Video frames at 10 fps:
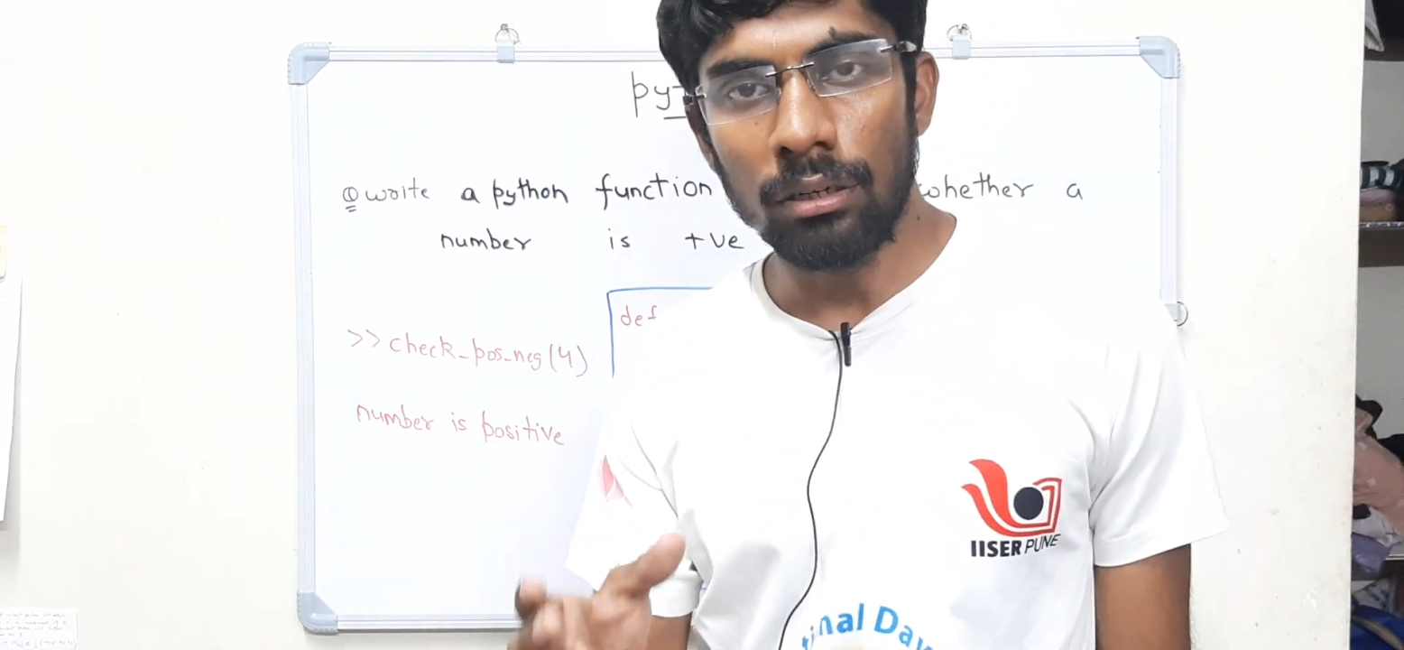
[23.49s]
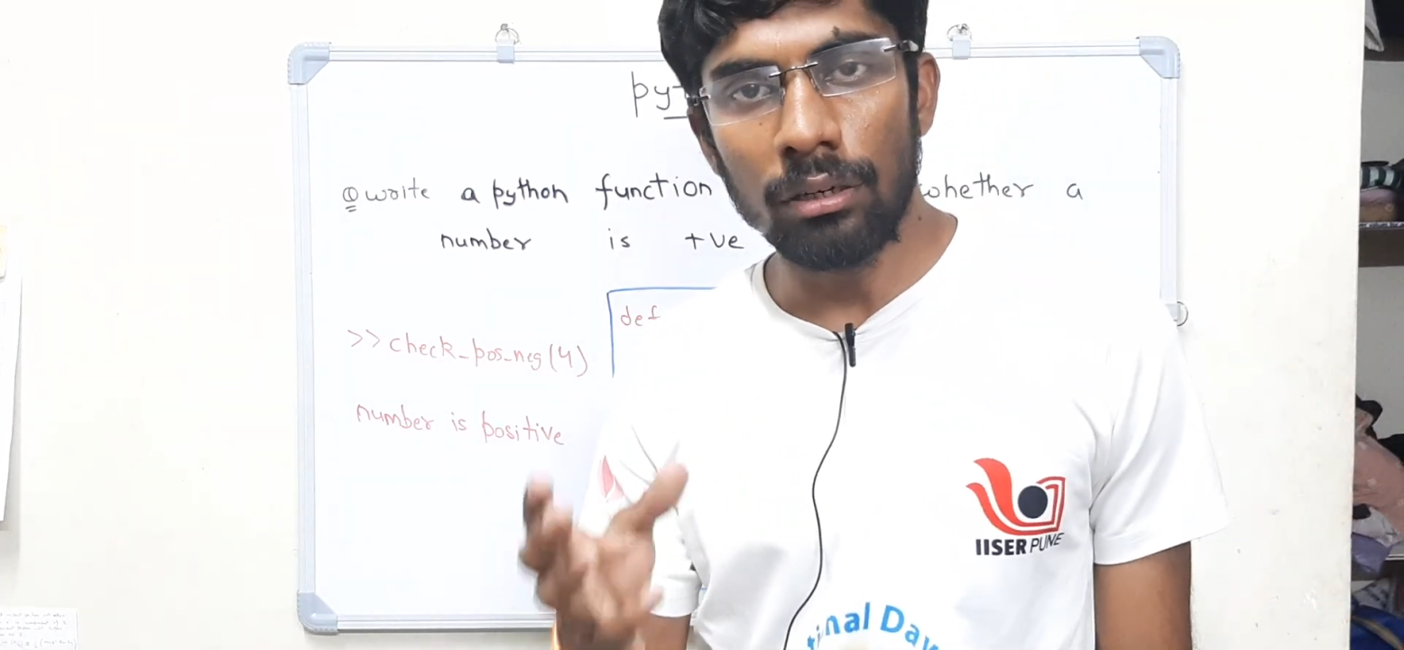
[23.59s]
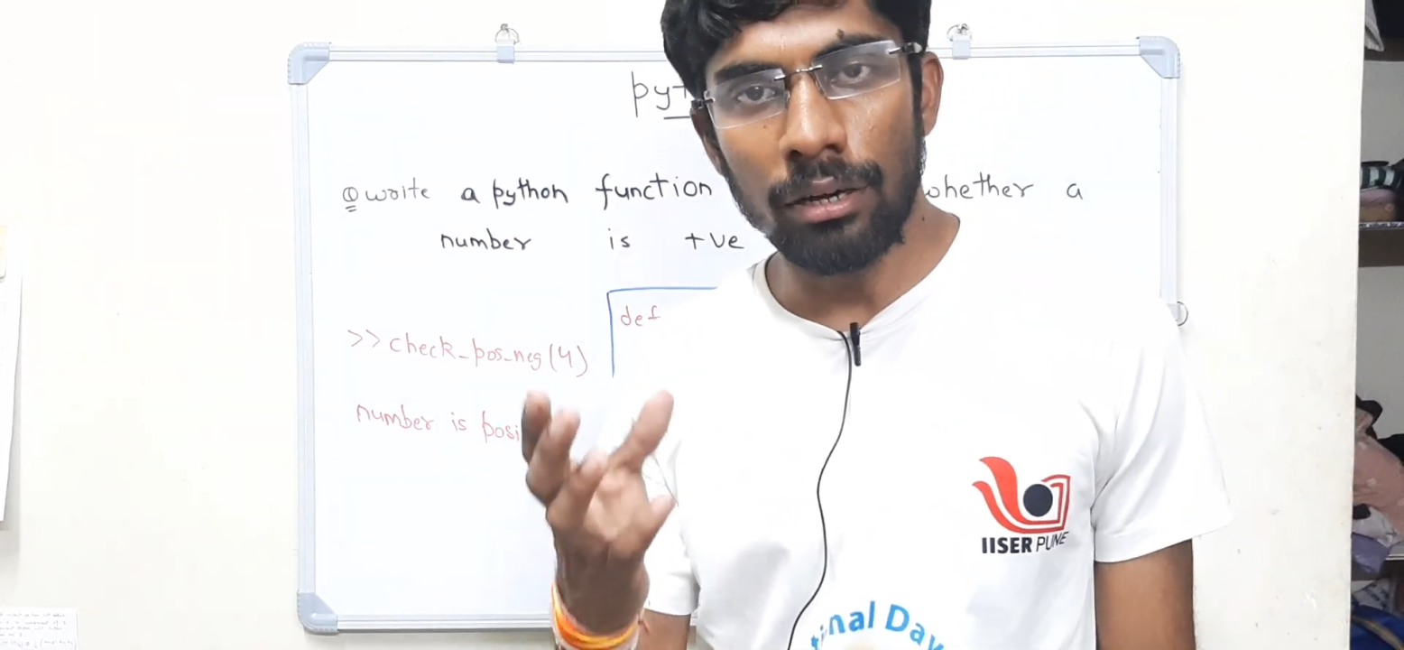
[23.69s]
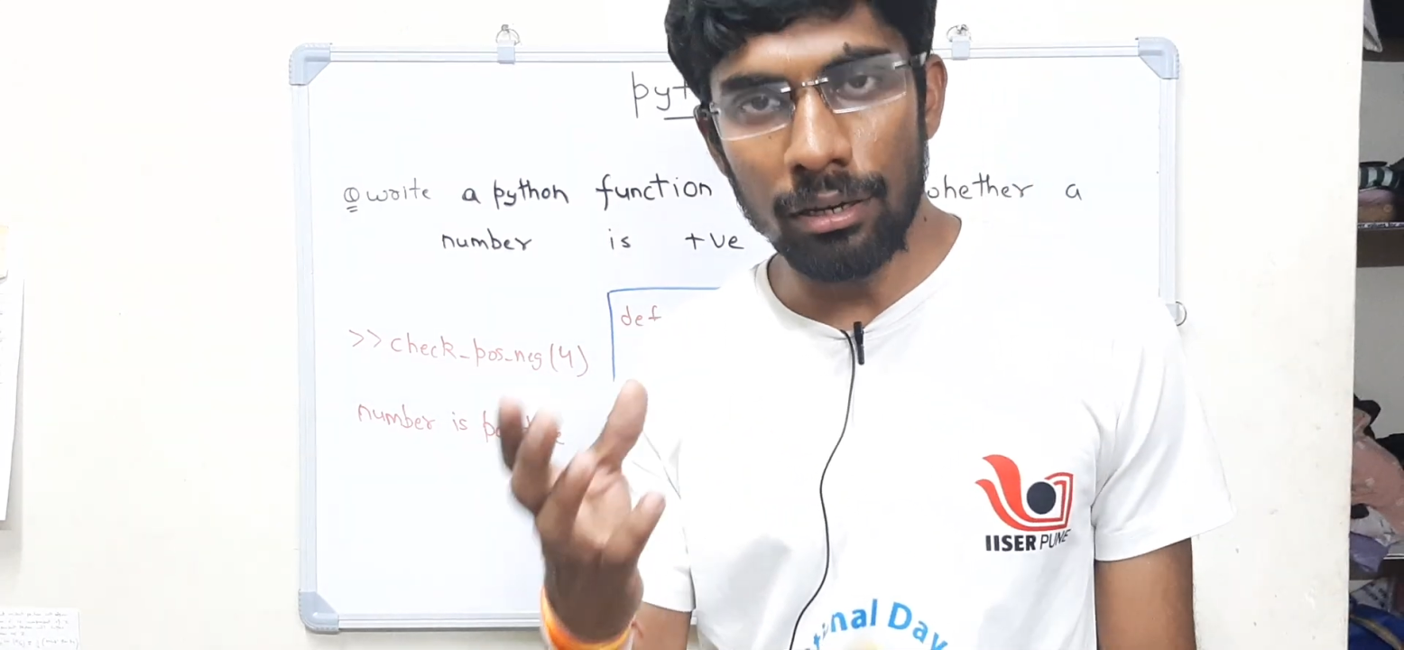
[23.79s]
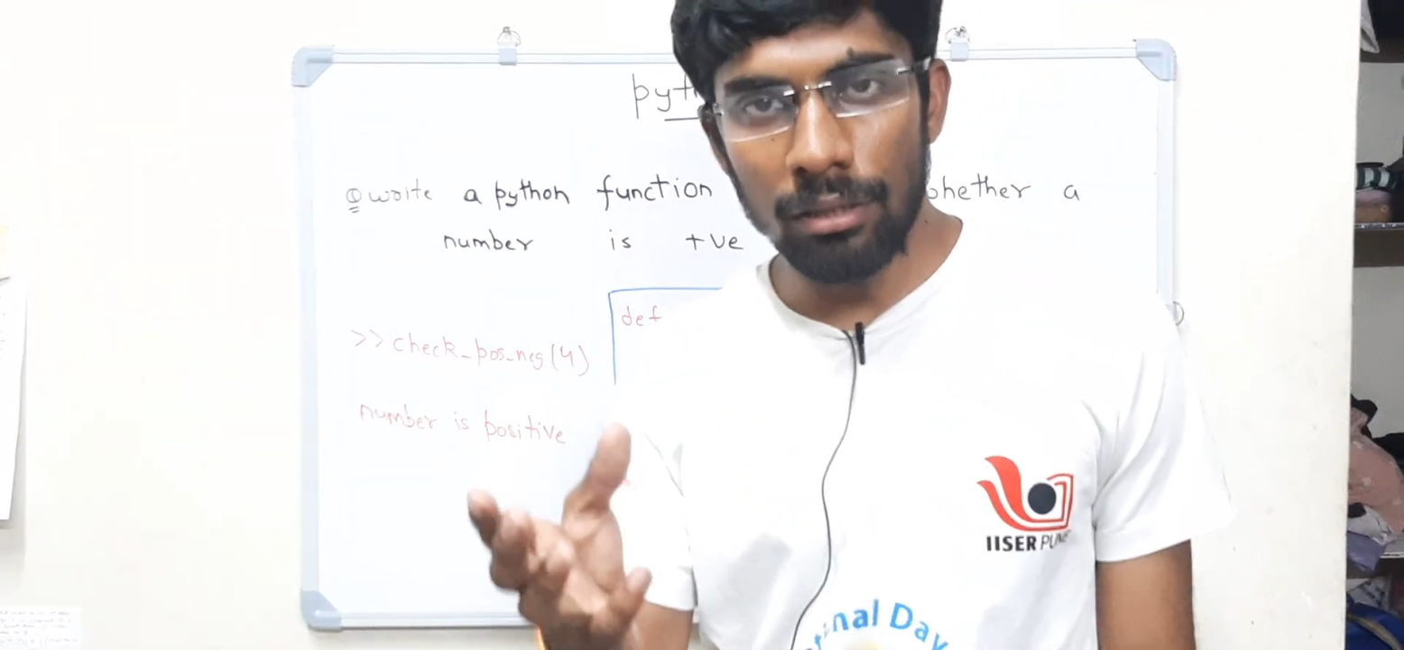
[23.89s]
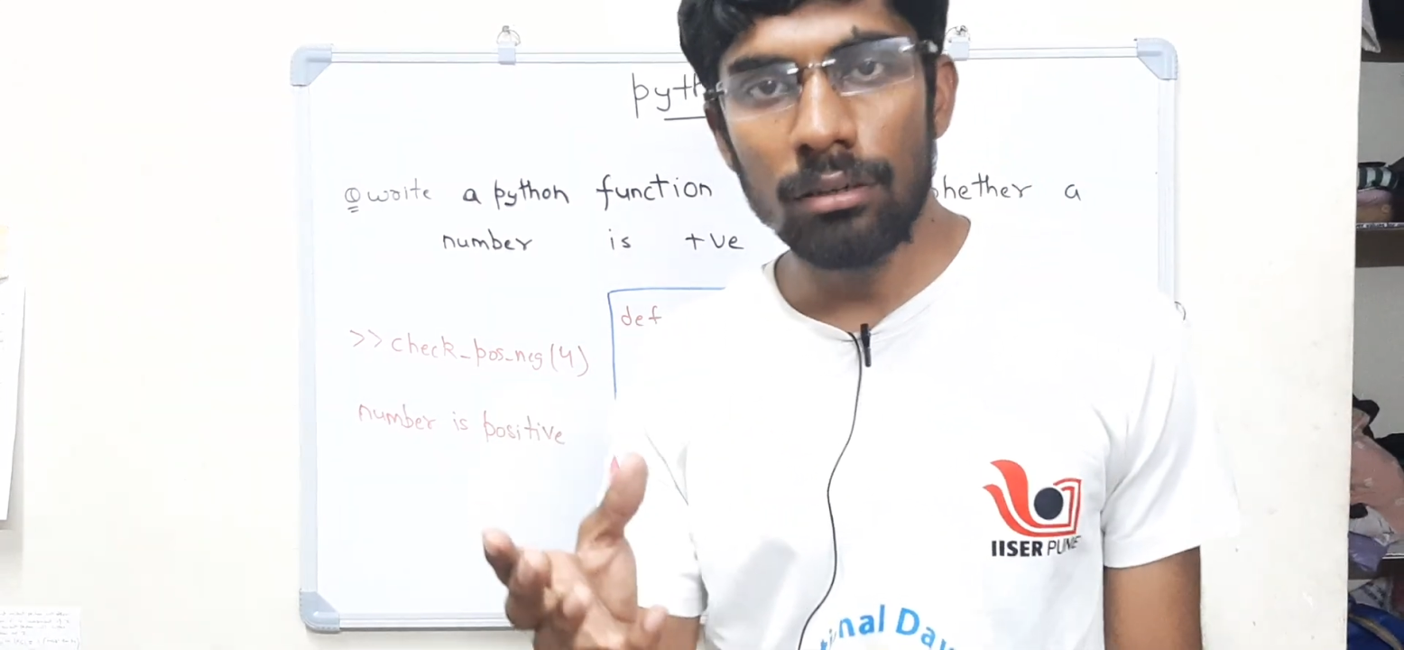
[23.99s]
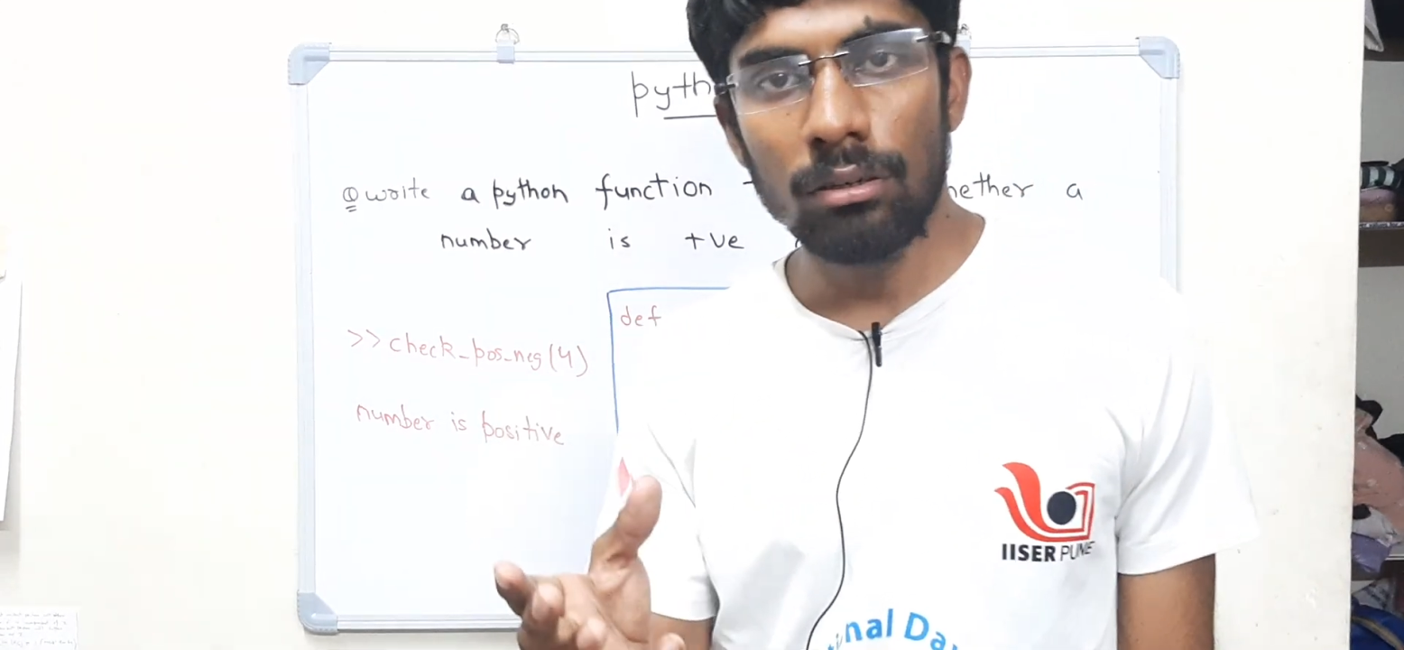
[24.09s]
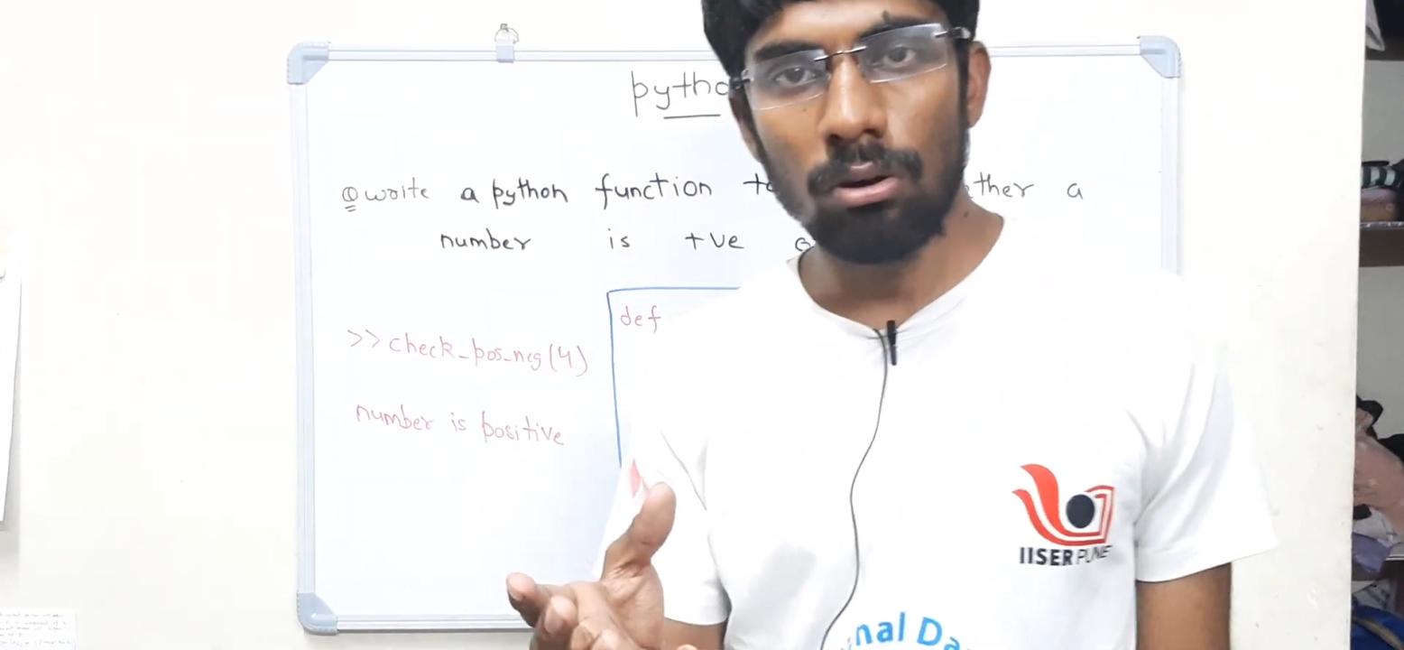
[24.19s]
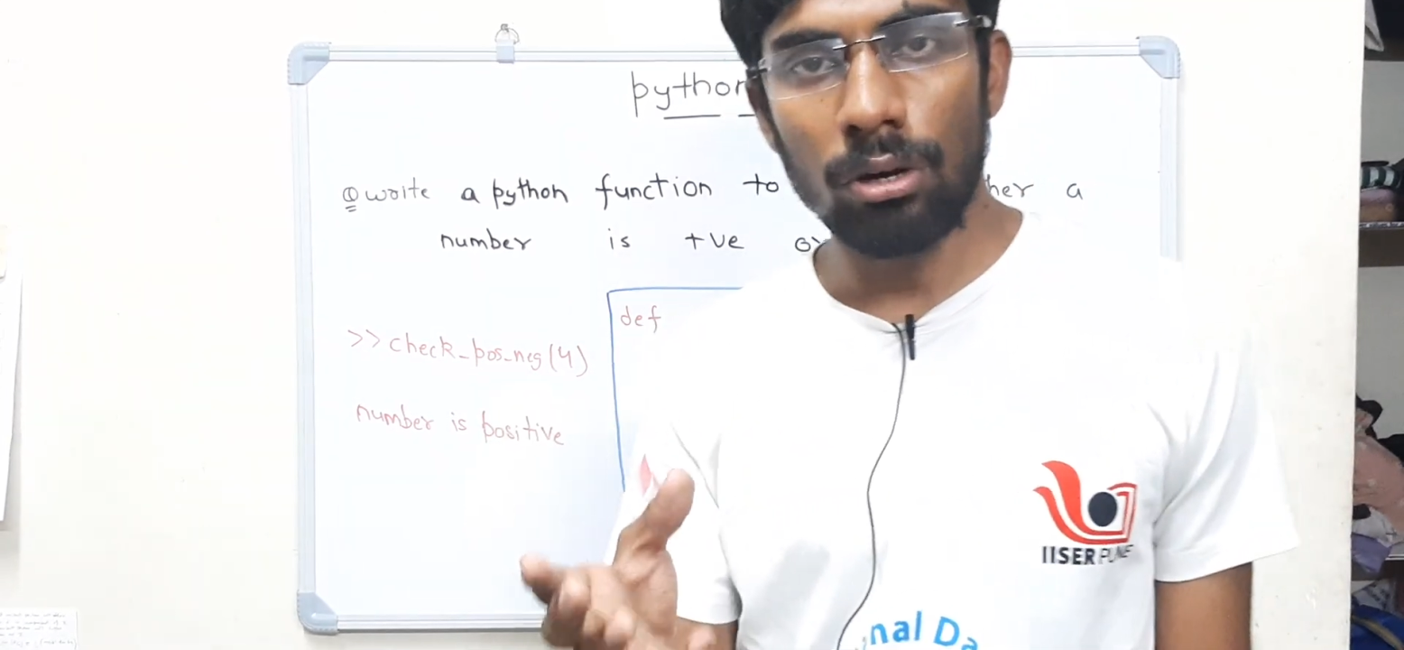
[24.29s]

greater than or